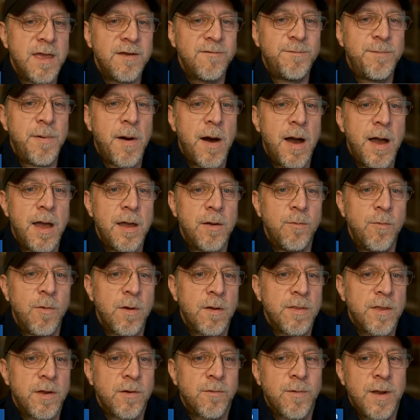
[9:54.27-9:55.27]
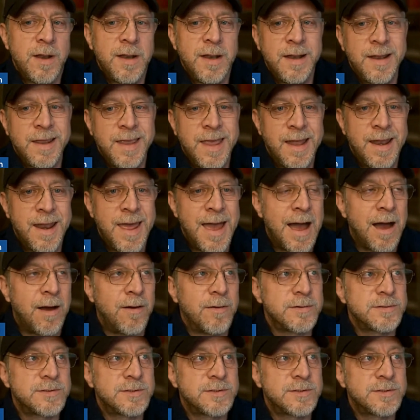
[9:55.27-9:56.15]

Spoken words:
bought and where they're ready to get out.